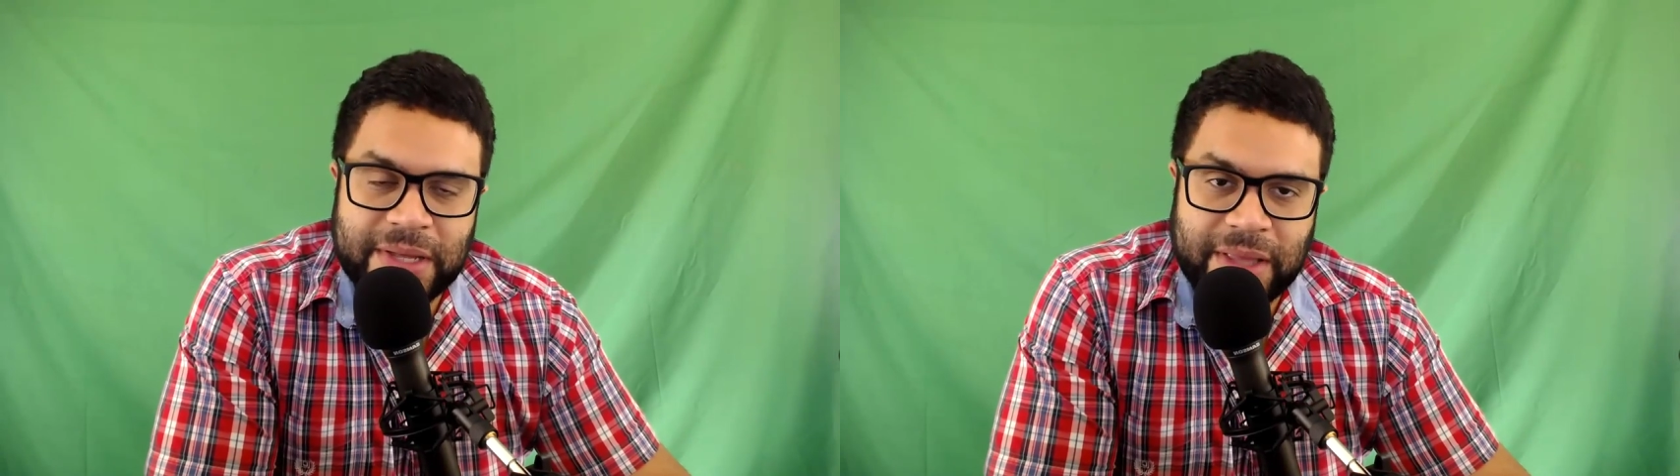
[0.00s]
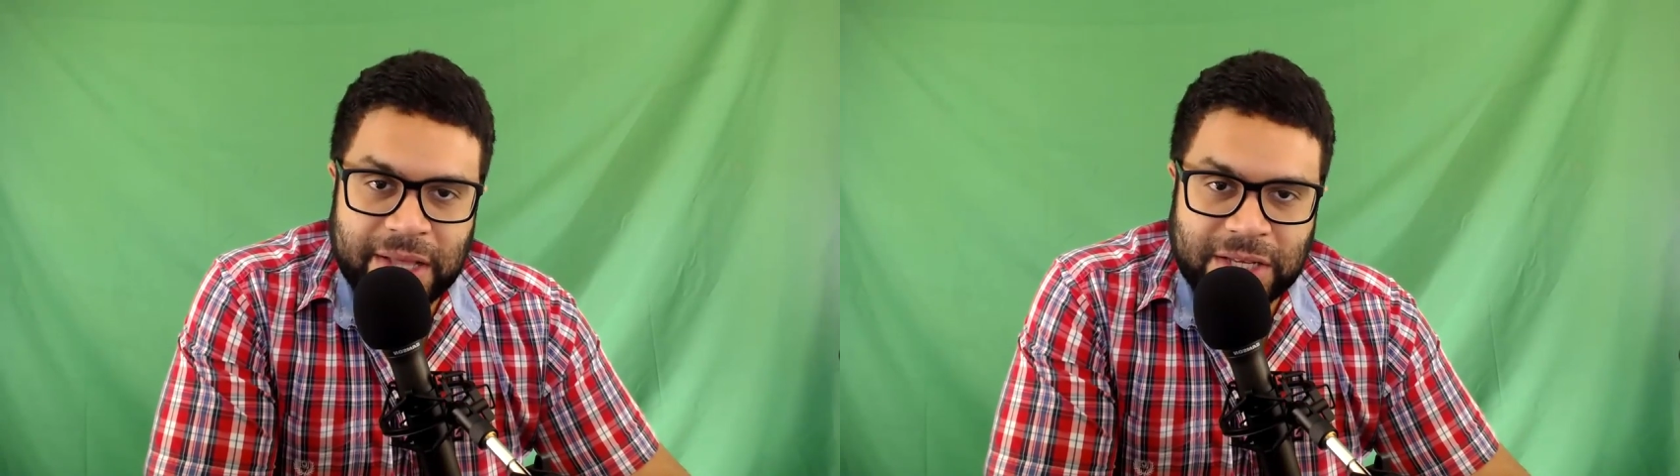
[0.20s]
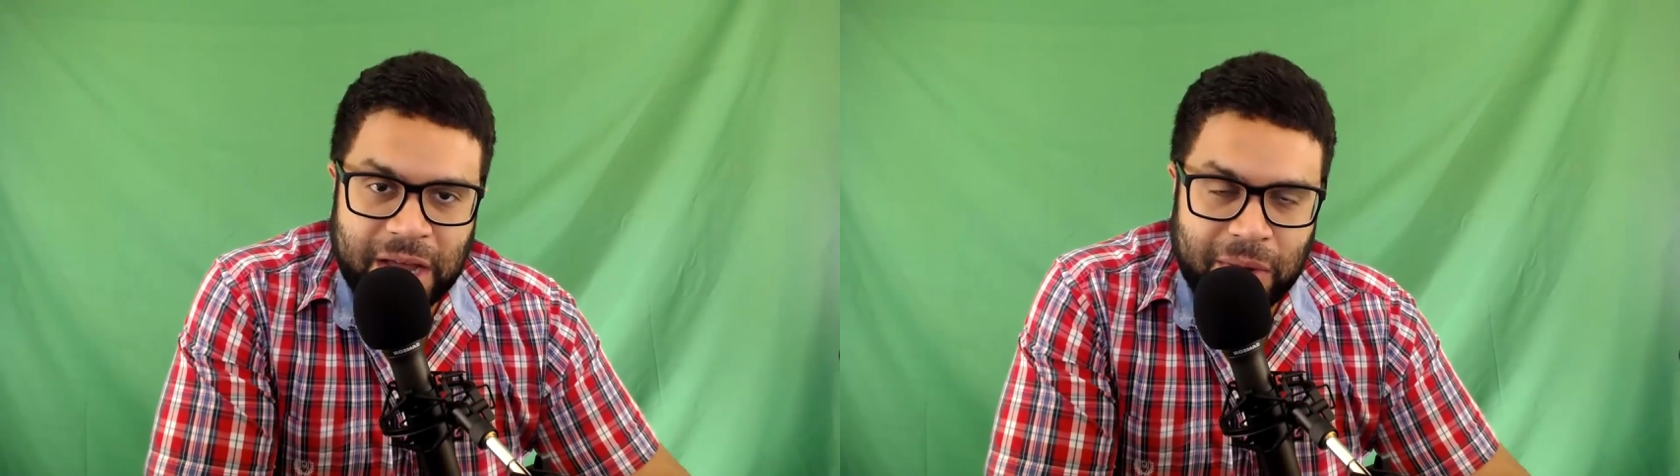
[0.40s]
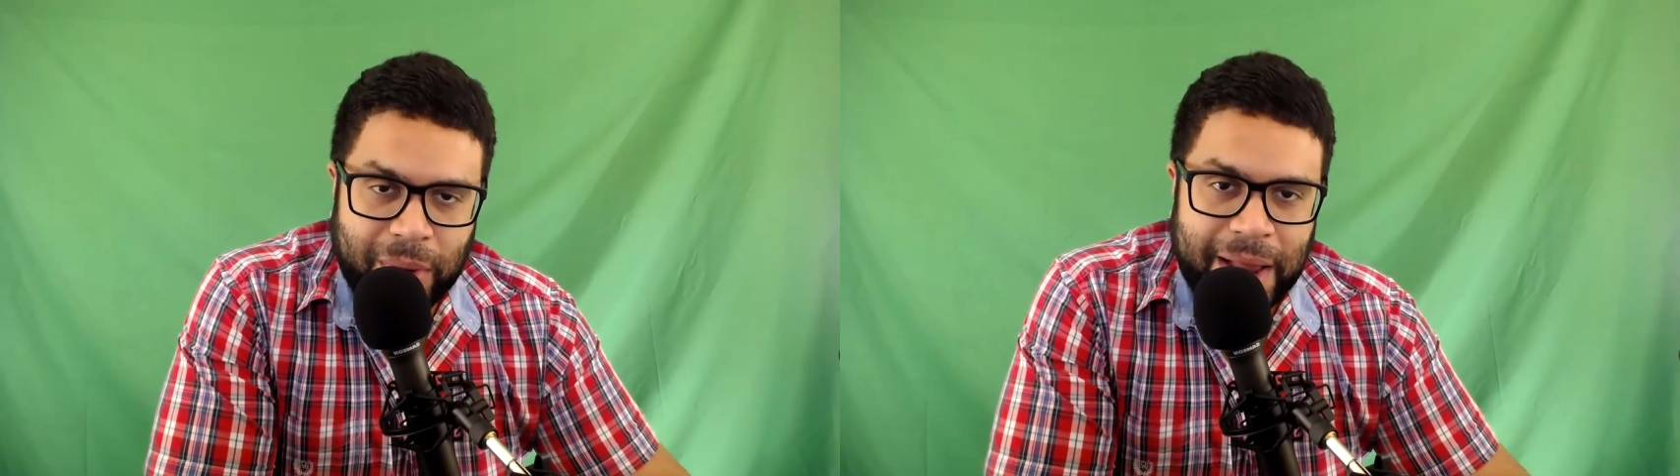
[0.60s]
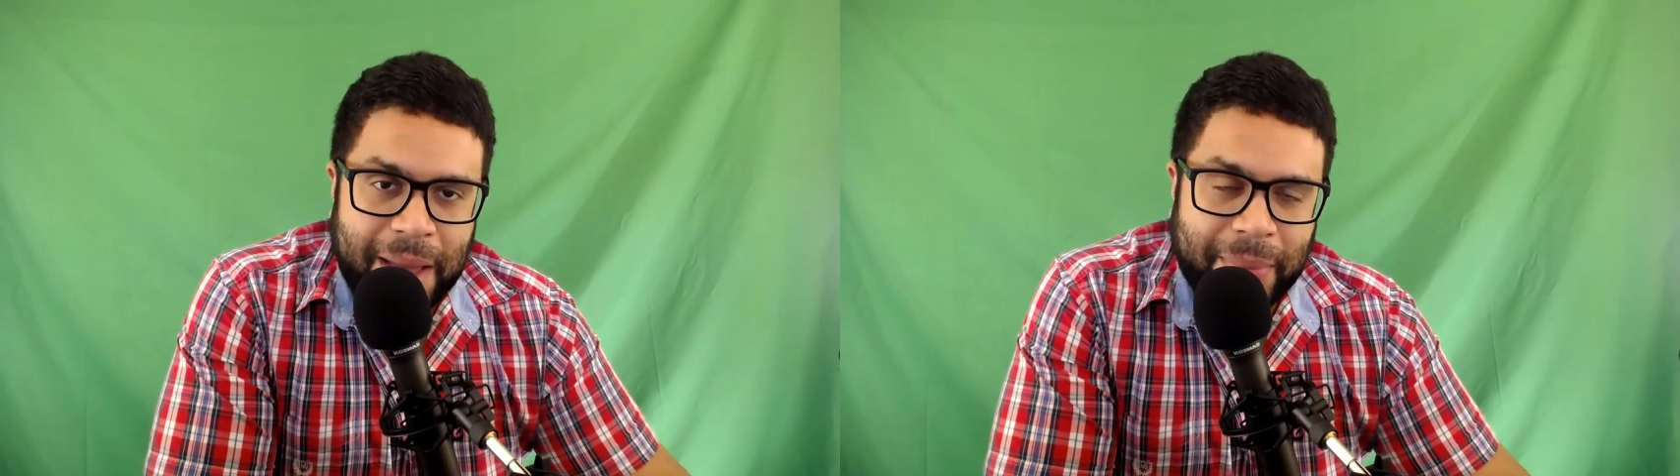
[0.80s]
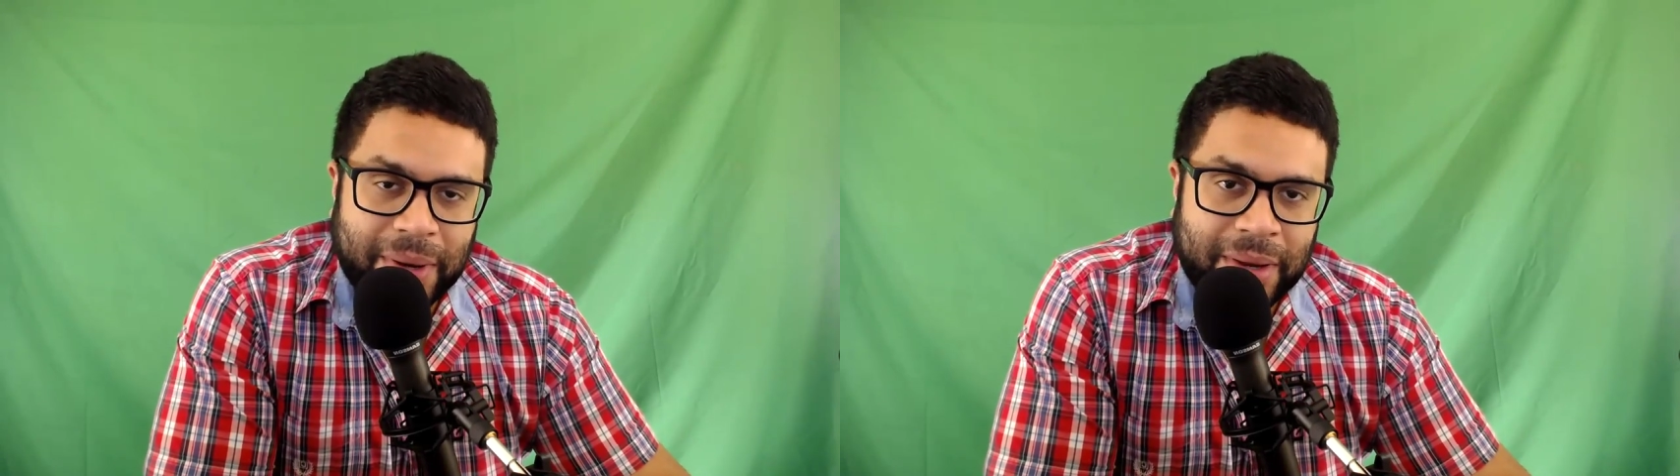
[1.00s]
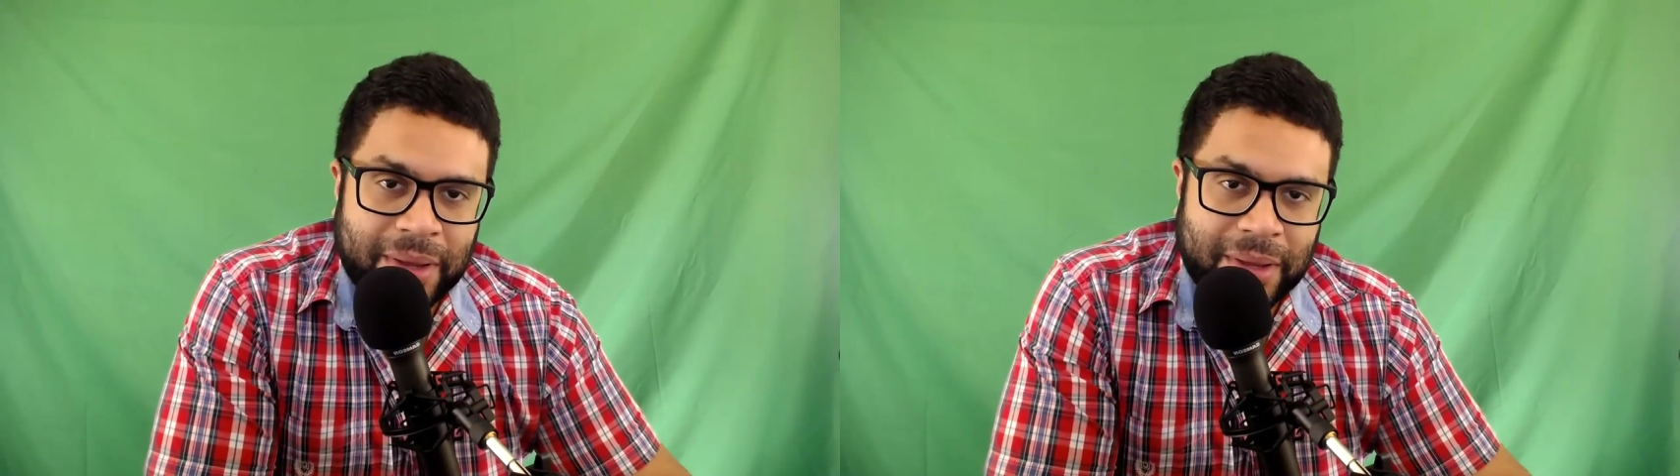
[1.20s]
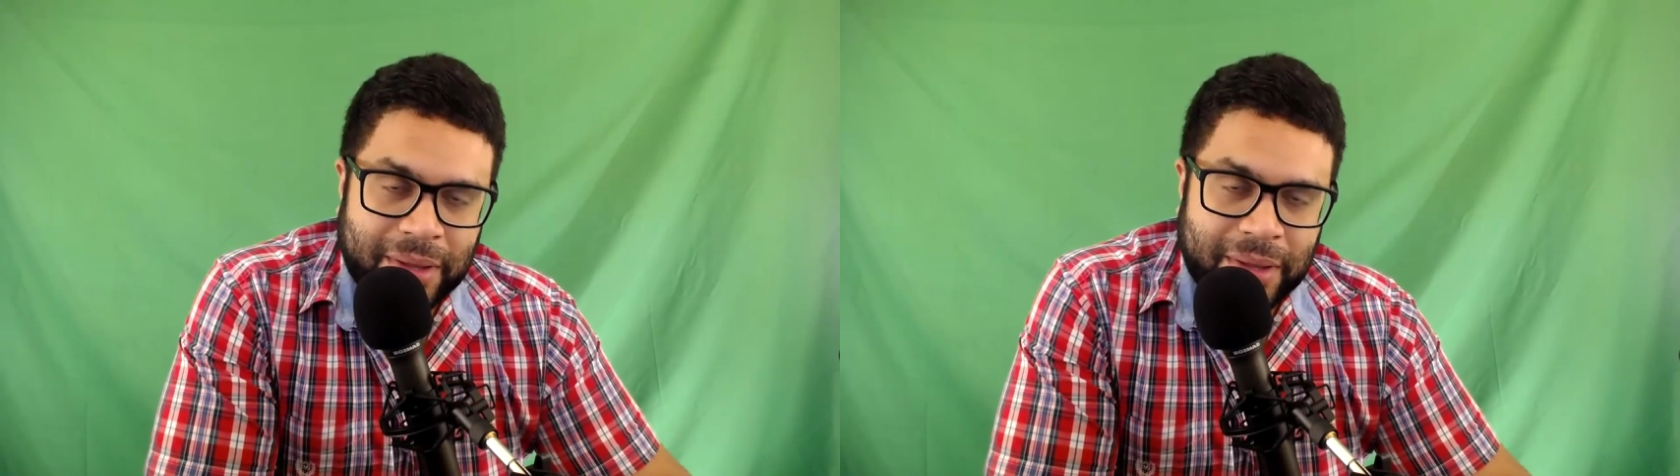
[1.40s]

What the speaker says: like that's kind of what happened.